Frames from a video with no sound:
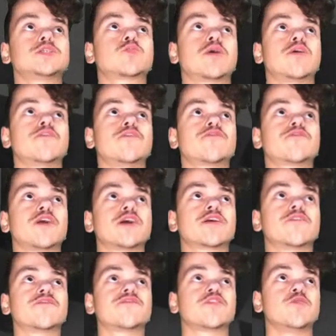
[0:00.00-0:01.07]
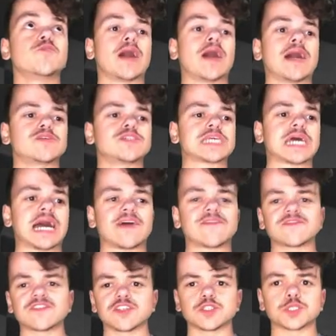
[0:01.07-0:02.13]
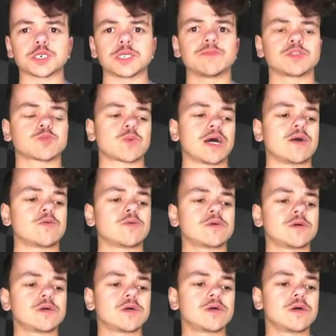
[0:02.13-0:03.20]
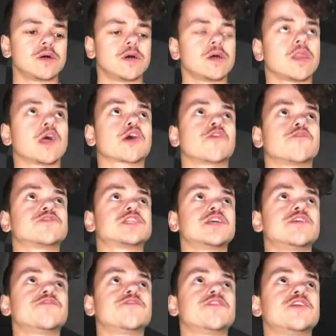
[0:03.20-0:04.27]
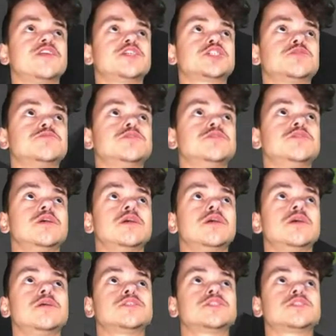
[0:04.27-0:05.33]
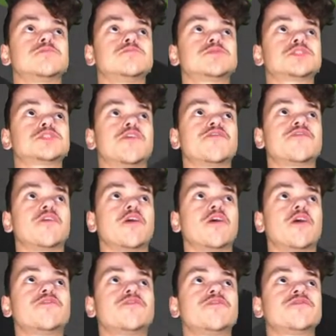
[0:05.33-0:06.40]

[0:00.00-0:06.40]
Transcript: world for like a few more hours after the stream as well. Like obviously finishing some stuff off.